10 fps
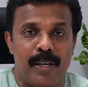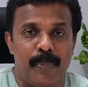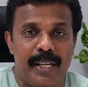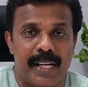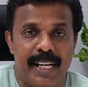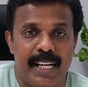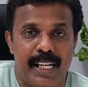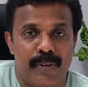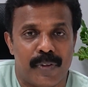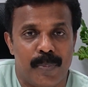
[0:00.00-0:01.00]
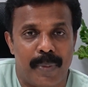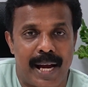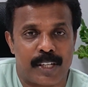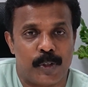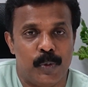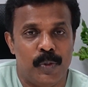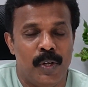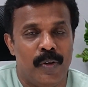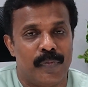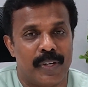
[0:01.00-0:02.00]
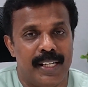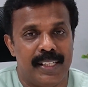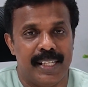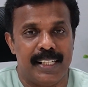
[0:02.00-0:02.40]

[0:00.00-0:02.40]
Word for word: will be radiating from back to front.